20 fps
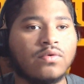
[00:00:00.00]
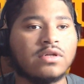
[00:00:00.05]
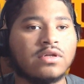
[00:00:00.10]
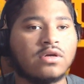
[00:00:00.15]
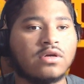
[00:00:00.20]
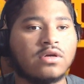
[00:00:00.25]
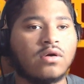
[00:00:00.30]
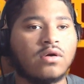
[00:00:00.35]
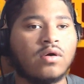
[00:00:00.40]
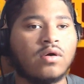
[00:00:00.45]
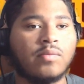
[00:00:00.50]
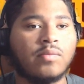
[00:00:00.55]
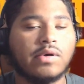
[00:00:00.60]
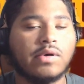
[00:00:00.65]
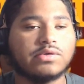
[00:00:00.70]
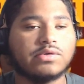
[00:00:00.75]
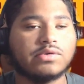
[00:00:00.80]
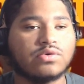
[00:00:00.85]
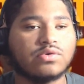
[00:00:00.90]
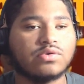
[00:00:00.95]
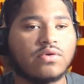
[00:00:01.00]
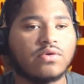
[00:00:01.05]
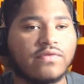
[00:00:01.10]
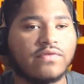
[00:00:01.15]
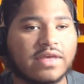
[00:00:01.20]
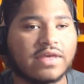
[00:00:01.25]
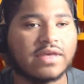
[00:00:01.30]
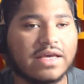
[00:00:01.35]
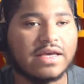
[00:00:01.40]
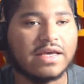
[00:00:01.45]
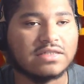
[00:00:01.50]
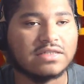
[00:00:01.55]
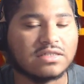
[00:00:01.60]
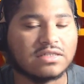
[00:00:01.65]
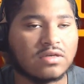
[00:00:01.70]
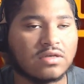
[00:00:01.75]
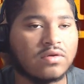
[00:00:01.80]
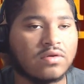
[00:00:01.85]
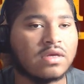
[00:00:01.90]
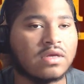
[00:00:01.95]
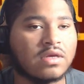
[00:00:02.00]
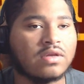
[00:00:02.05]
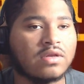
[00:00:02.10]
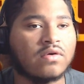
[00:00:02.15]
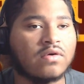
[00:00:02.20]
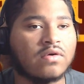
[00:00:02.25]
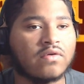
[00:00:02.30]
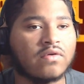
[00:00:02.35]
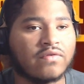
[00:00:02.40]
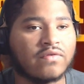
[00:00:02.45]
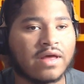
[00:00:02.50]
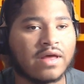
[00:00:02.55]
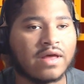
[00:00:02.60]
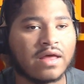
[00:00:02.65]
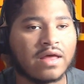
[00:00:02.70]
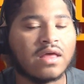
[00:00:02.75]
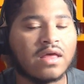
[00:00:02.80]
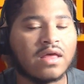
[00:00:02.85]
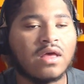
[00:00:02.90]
and turn on post notifications so you get notified